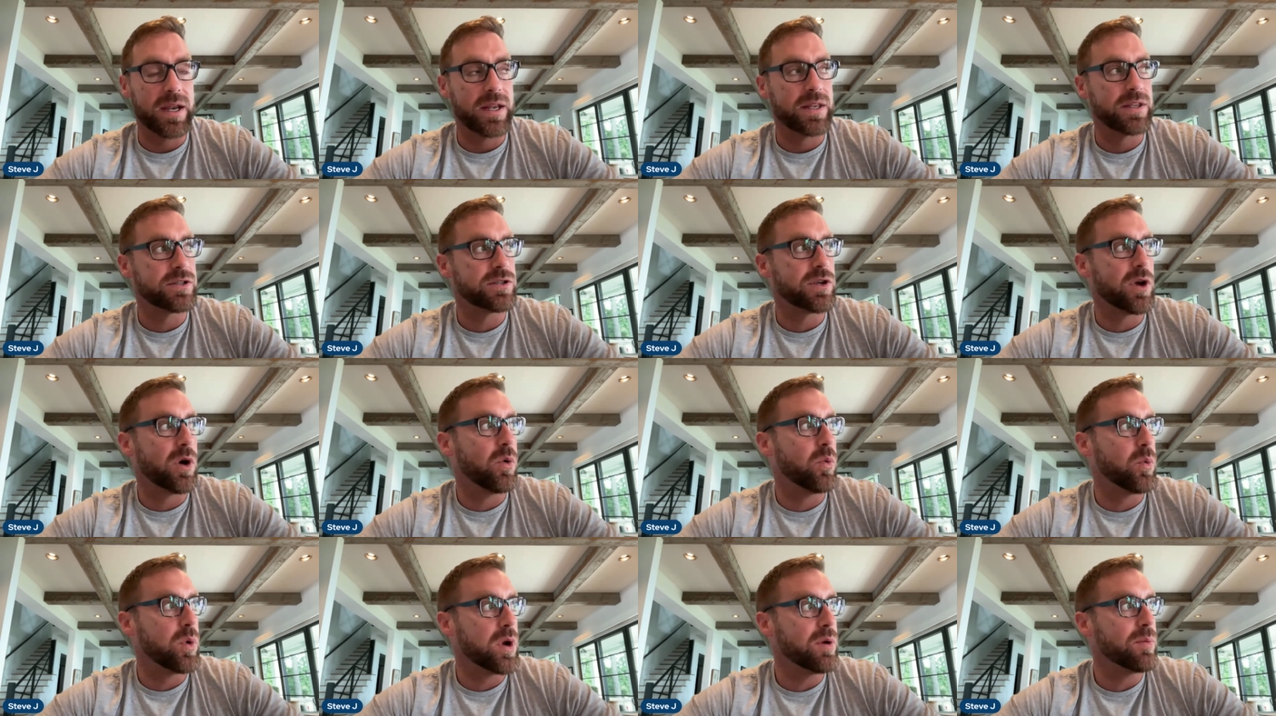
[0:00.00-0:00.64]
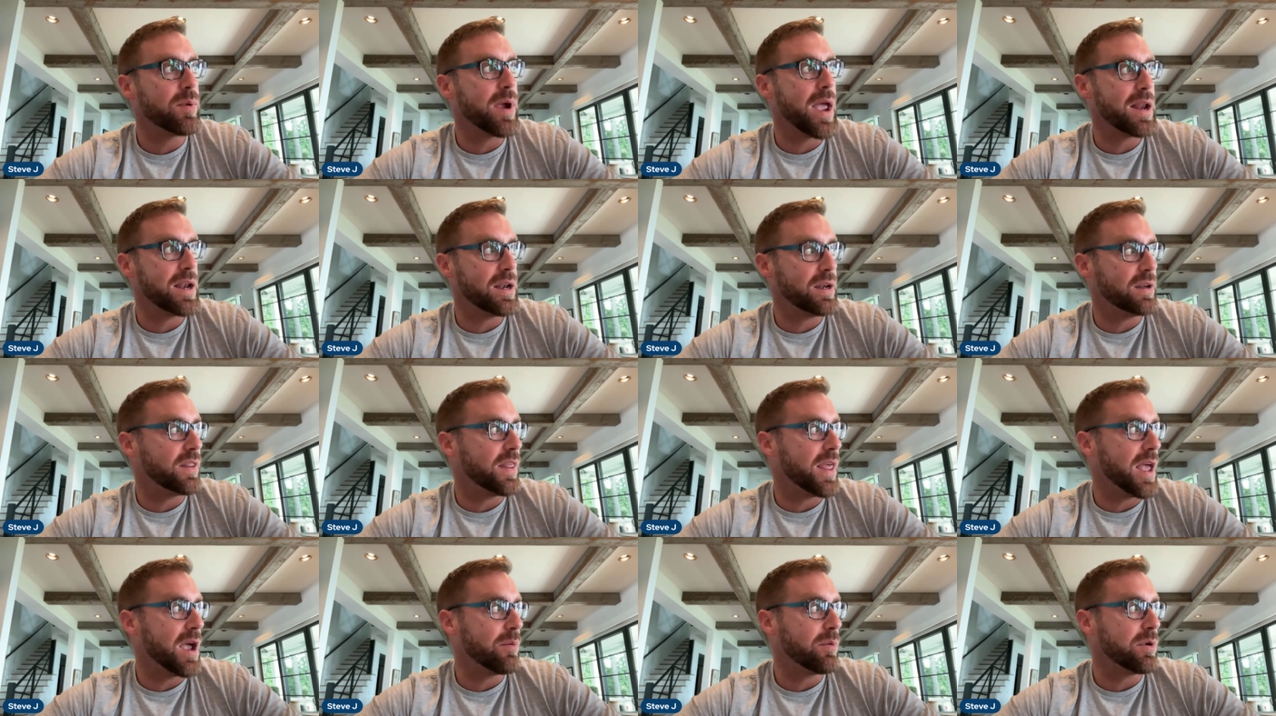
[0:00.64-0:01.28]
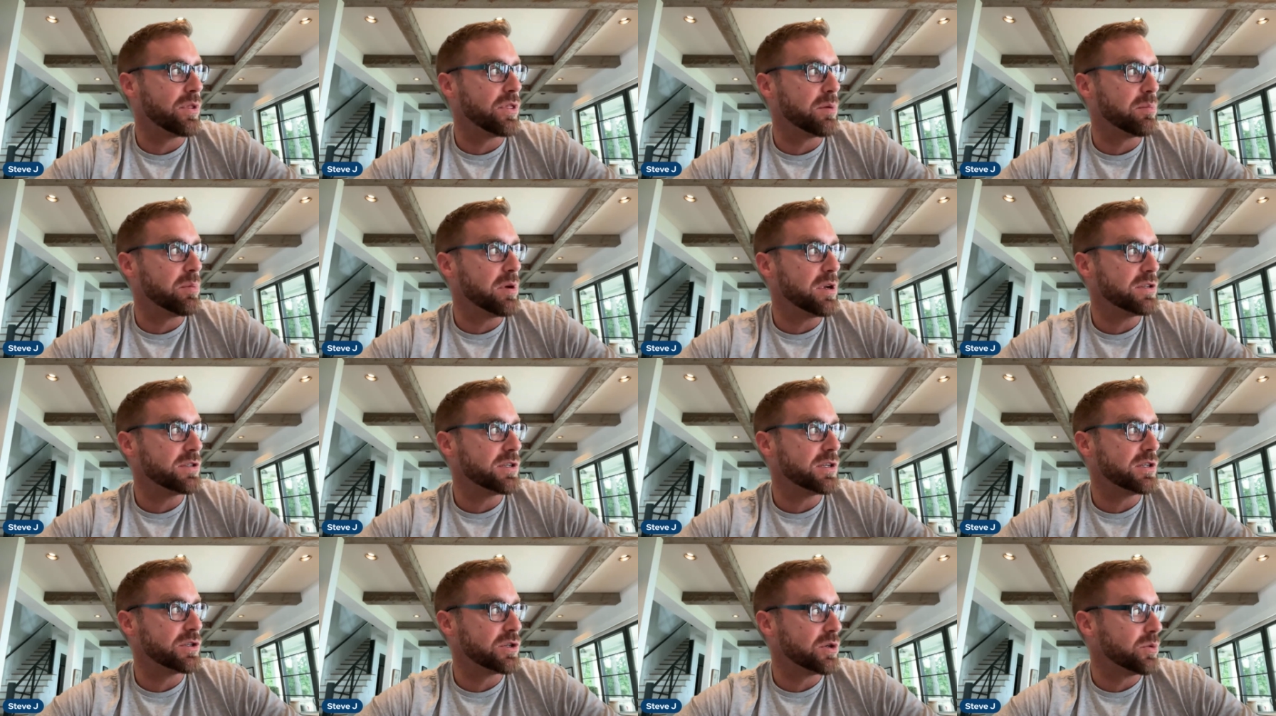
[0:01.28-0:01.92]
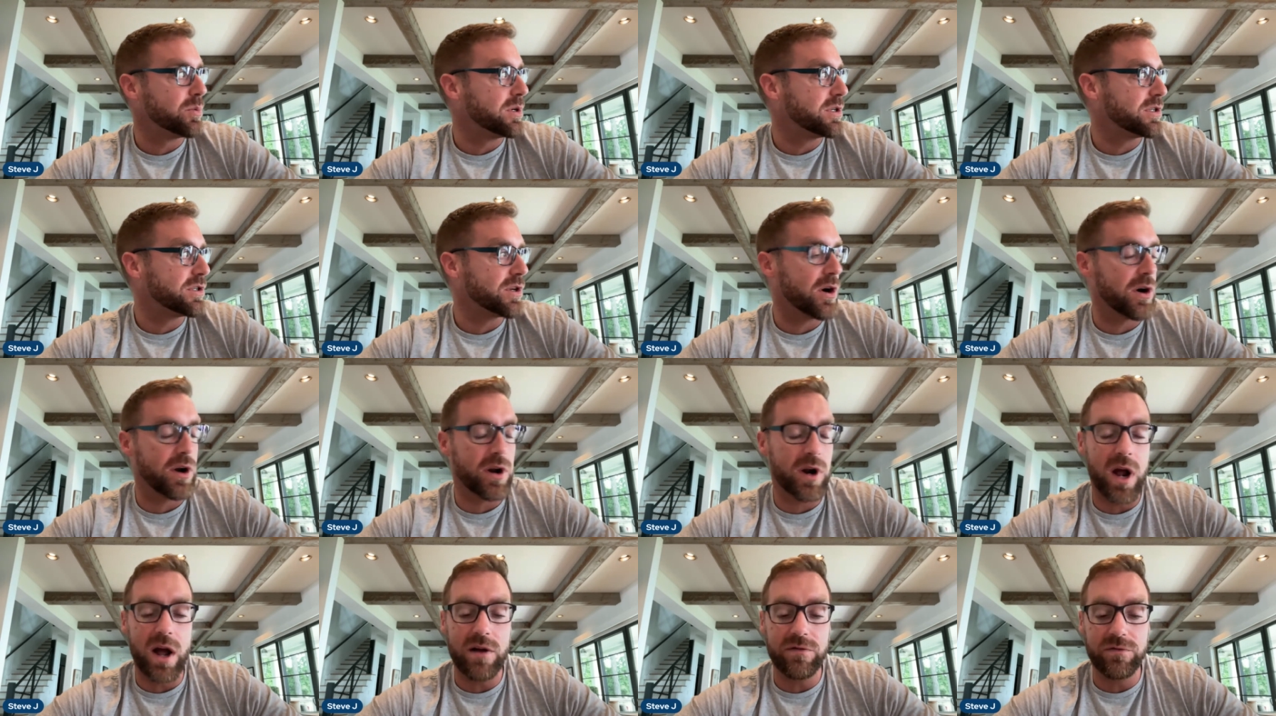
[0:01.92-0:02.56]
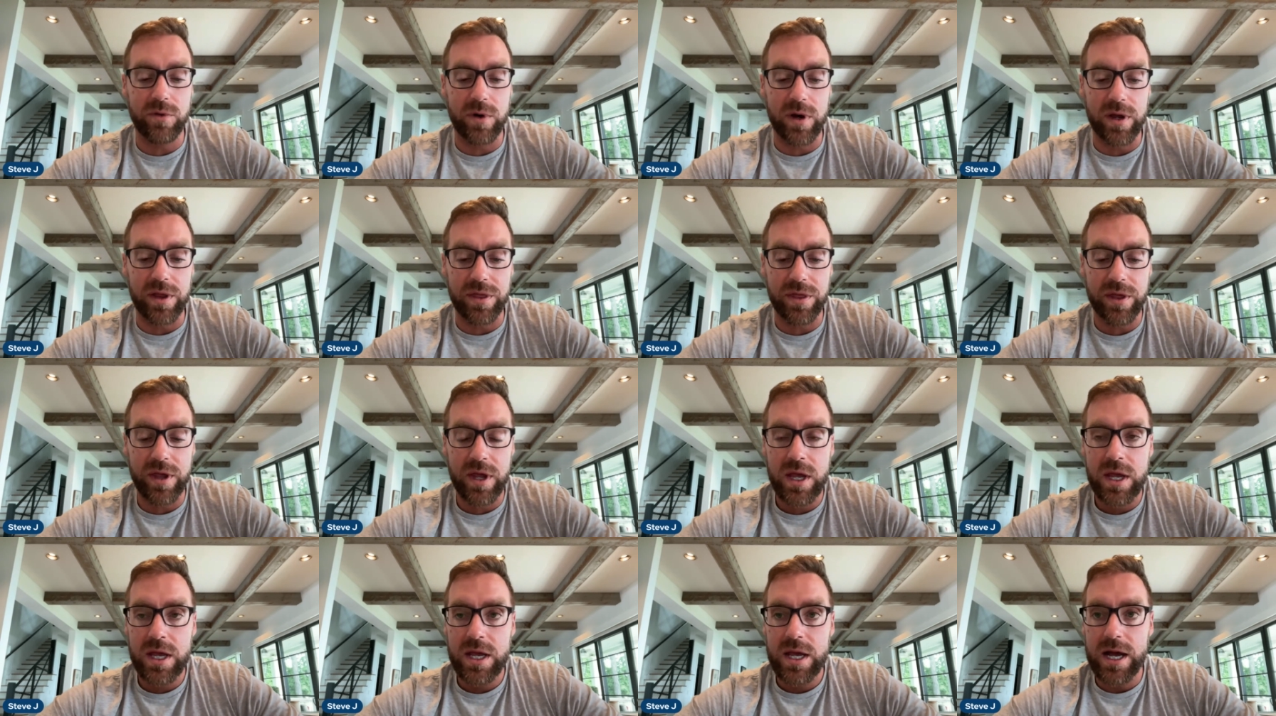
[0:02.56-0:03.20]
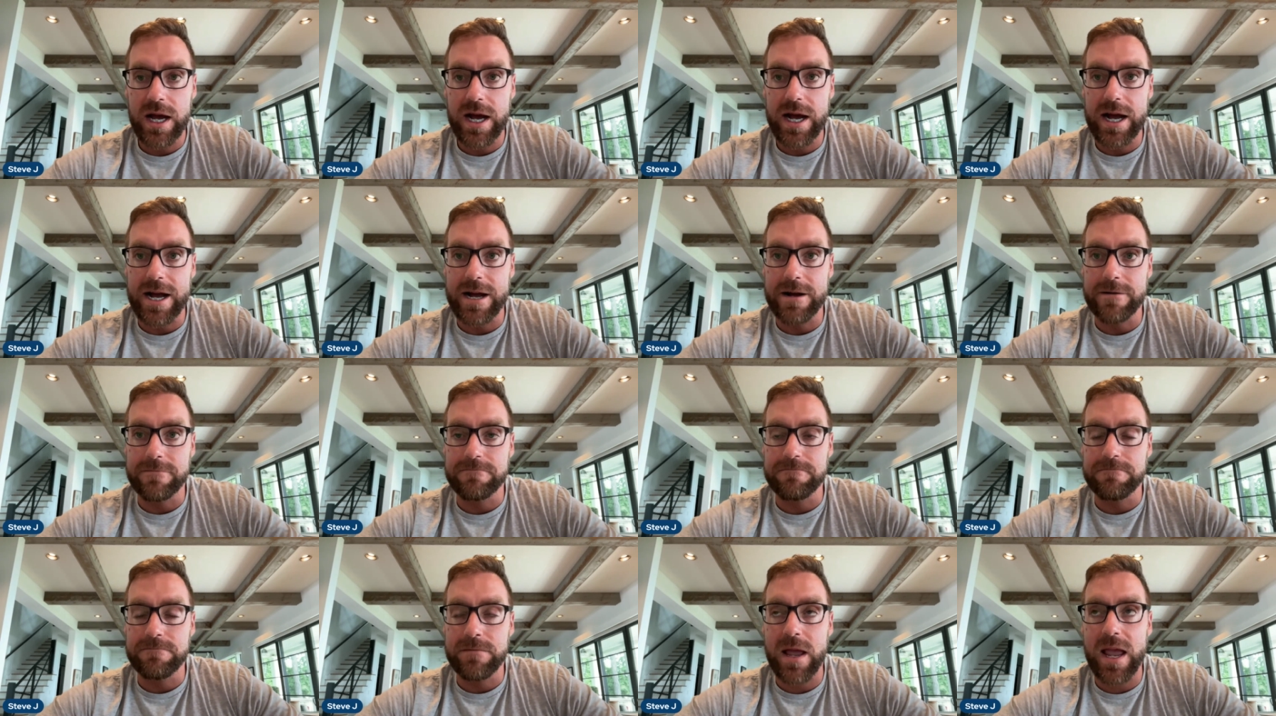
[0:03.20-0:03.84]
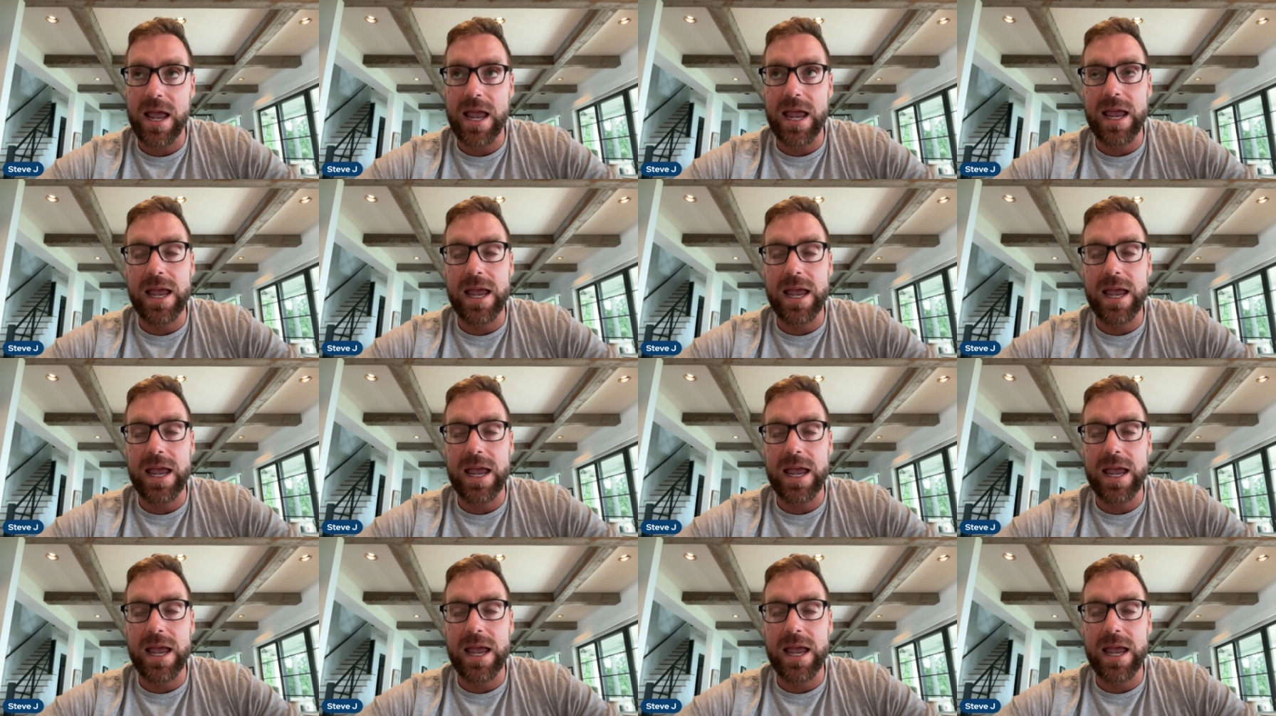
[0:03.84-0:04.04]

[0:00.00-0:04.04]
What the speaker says: And so we ran into that with the Pistons, who we started off with, and